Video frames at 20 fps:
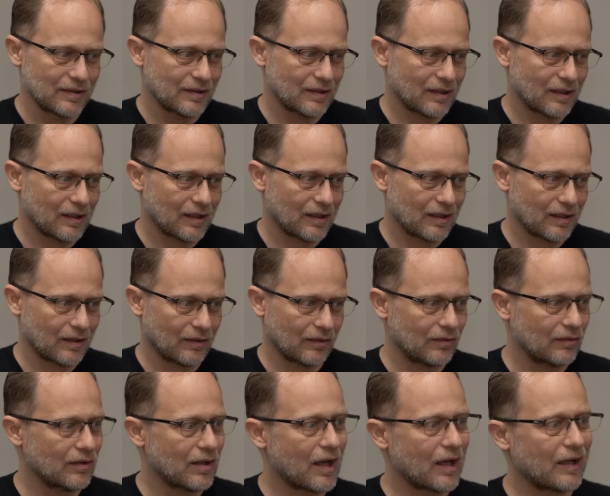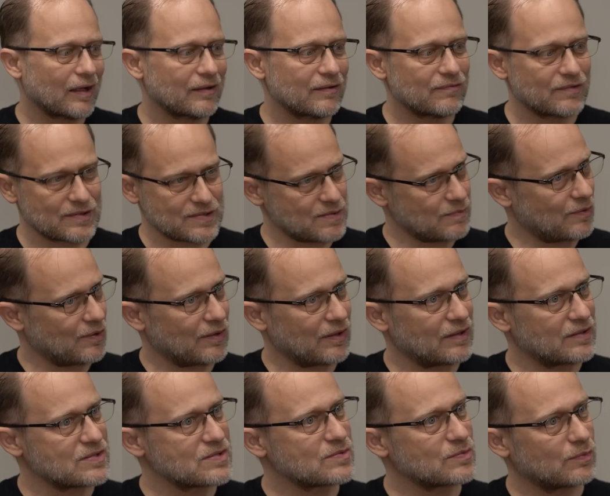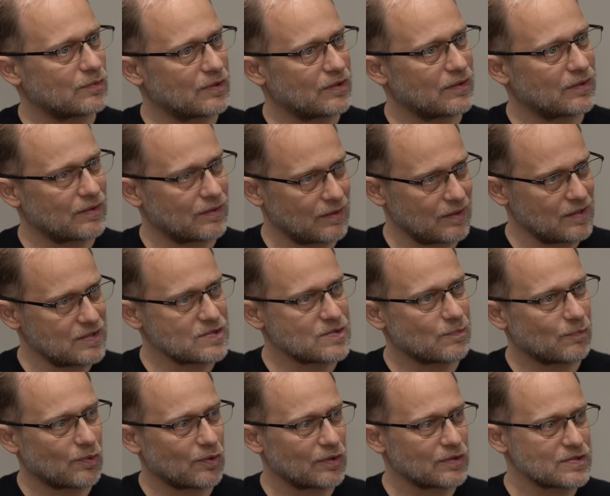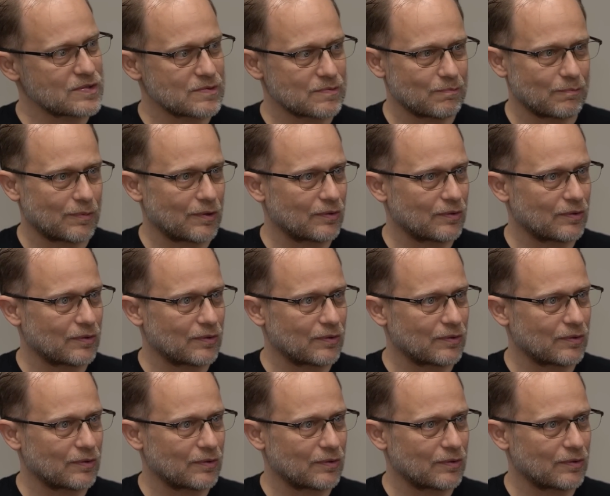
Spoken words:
a lot of experience with esports,